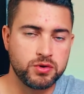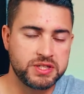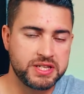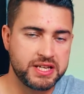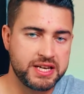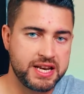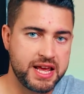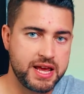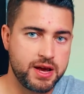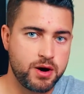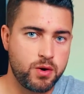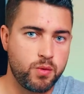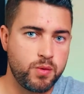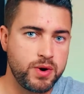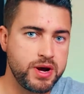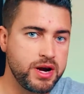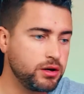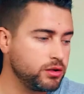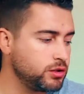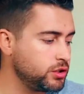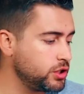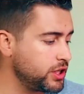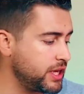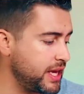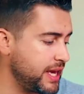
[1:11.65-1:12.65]
Today, we
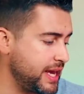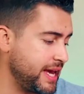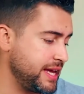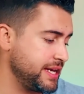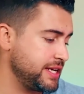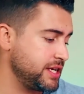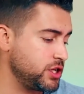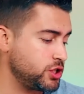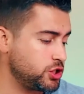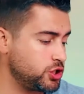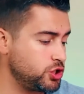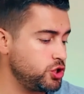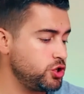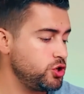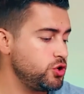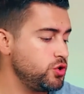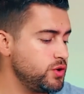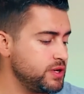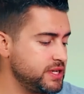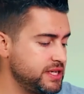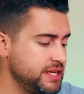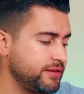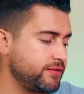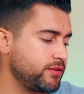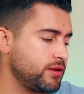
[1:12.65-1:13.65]
are looking at
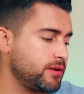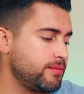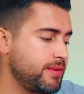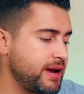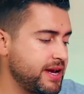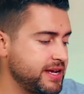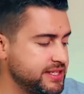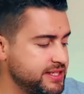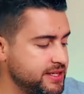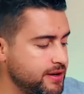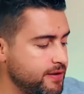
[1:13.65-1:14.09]
two different mics.